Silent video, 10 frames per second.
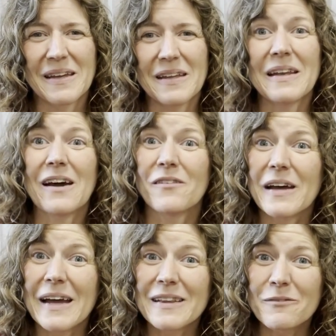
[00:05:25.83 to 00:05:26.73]
Now,
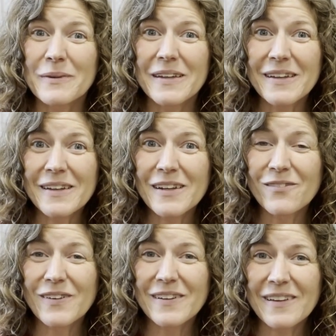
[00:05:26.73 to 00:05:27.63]
at the beginning
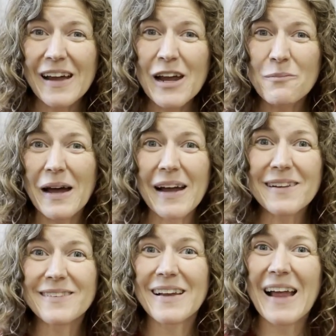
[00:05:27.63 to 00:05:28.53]
of our time, I
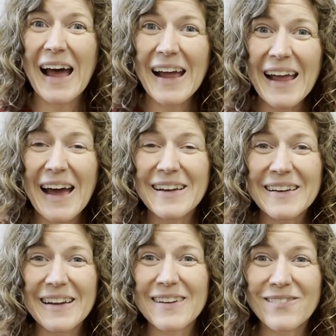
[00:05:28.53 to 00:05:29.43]
said I had
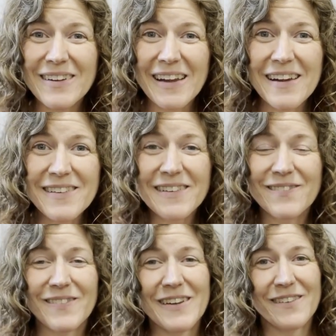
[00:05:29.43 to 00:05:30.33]
an
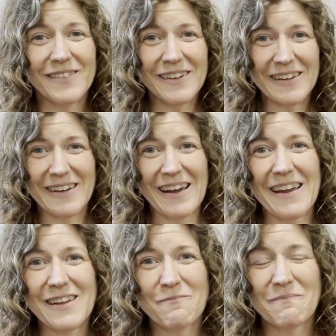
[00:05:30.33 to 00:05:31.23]
invitation for you, didn't
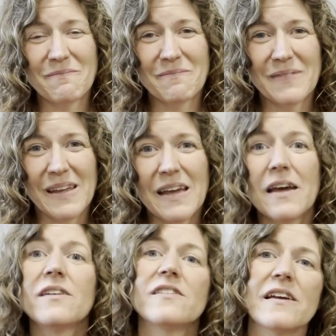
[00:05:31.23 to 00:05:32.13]
I?
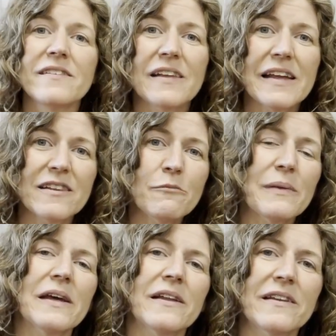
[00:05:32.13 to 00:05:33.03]
Just like the
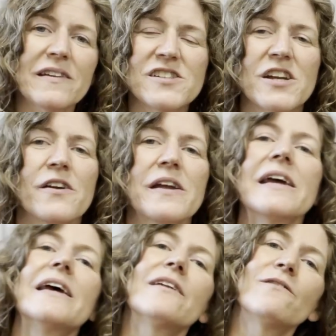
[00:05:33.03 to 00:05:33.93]
man on the
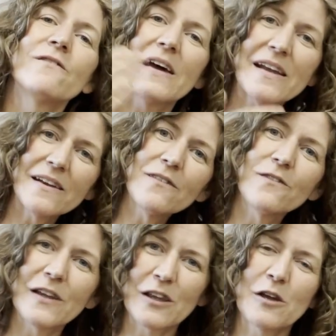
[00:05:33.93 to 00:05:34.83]
chariot invited
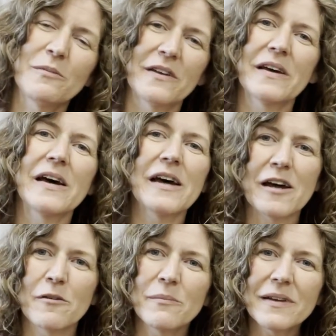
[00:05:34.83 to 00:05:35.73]
Philip to
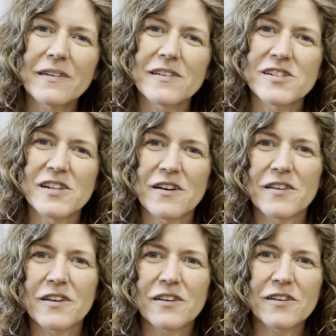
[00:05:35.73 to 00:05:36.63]
come to share
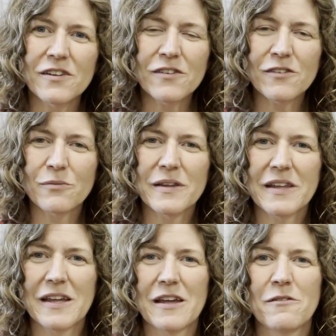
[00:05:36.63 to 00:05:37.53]
the good news
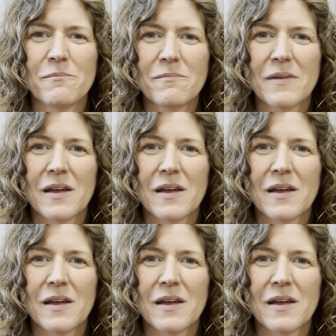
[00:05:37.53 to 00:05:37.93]
with him,